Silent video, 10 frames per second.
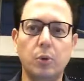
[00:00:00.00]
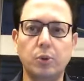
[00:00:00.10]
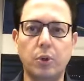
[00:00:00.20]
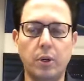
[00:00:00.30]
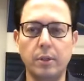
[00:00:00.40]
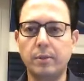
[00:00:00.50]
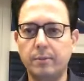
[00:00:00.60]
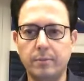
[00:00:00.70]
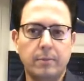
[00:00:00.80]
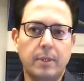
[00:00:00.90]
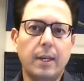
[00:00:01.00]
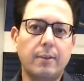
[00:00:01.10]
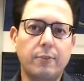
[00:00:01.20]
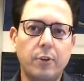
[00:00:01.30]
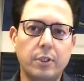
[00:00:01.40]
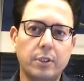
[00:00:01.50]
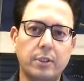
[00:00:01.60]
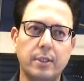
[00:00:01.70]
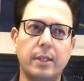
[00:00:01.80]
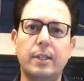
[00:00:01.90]
goes wrong? Yeah, of course,
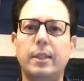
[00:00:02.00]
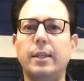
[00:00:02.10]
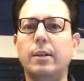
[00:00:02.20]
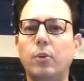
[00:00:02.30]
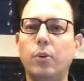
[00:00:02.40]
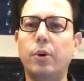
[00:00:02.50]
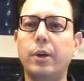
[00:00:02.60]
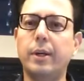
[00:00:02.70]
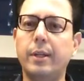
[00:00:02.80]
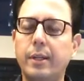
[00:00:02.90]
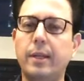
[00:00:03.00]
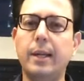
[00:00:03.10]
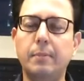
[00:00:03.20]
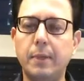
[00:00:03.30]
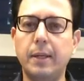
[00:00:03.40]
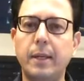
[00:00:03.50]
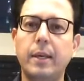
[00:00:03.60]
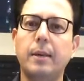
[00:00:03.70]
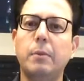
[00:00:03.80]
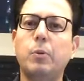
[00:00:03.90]
anything can go wrong at any time, but,
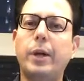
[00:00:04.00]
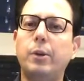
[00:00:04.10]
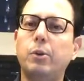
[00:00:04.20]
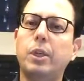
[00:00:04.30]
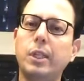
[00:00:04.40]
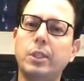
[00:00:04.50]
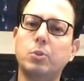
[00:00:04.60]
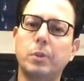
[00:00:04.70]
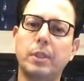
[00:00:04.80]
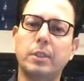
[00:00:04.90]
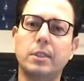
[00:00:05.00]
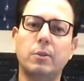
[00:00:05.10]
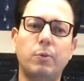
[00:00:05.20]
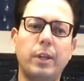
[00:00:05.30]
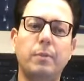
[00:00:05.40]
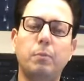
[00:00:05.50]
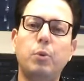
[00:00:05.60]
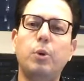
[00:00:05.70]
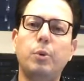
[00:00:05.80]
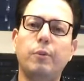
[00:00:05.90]
but why do you think this way? This is a very
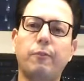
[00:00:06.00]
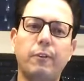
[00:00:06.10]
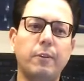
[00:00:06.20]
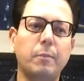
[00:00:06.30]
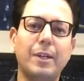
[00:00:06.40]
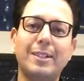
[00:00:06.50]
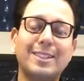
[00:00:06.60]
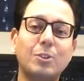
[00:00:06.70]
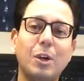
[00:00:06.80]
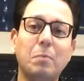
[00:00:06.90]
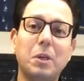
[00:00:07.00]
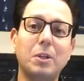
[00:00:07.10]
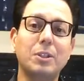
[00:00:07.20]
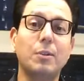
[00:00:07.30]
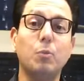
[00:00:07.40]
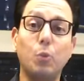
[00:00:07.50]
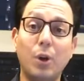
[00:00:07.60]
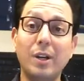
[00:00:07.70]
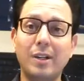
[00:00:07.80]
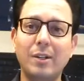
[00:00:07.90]
poor way of living, but it's not because they
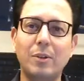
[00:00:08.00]
want